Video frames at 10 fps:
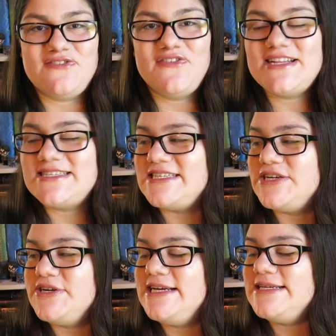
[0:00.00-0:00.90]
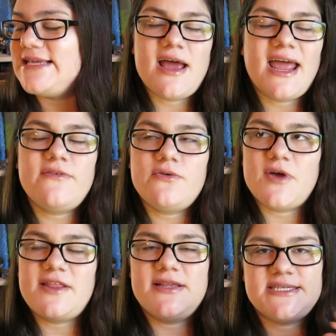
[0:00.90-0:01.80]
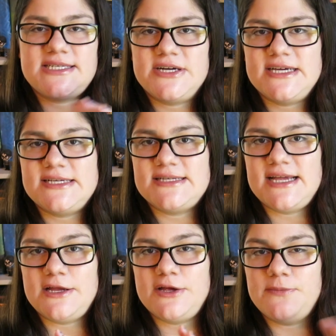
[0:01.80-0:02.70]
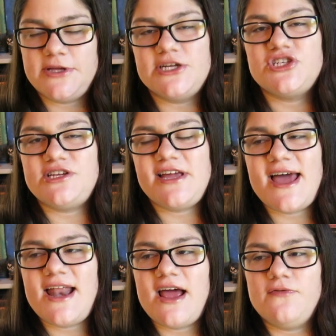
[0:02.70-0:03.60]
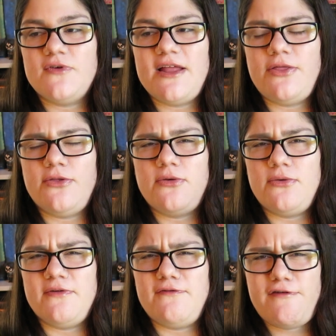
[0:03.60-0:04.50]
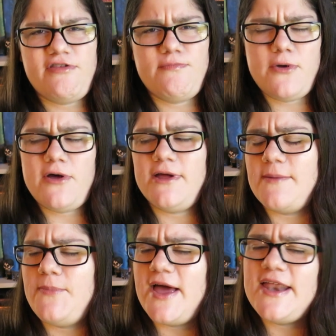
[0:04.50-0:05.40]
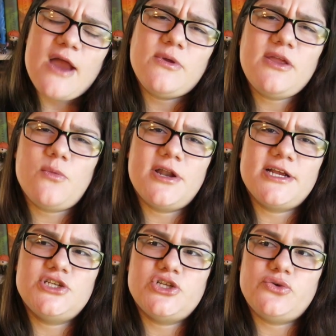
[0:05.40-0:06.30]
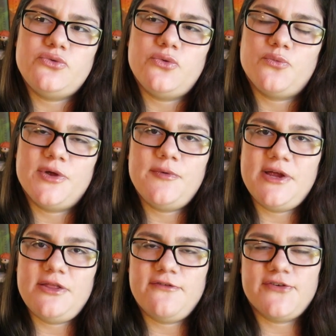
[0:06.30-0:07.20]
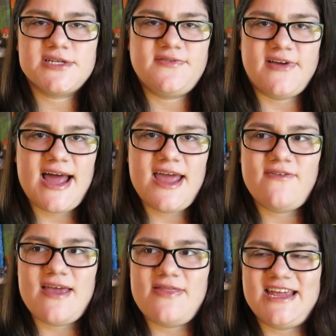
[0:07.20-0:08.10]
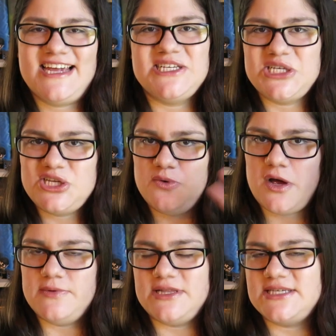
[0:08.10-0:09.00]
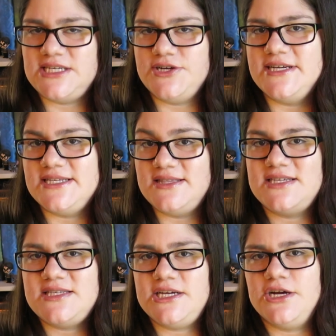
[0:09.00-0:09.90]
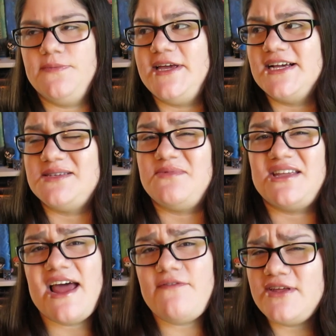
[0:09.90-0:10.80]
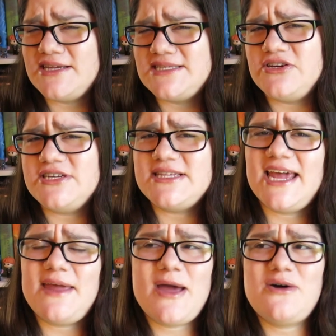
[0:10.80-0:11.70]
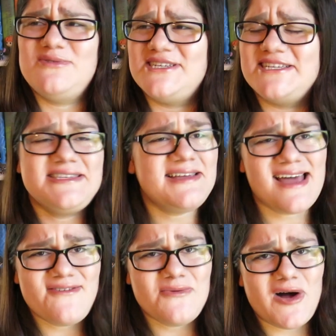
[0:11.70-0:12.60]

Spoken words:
Events series. I haven't read this series in completion yet. I've read to the 5th book, but I really wanted to reread the first 5 and then continue on with the series this year because of the Netflix series that came out, which I still haven't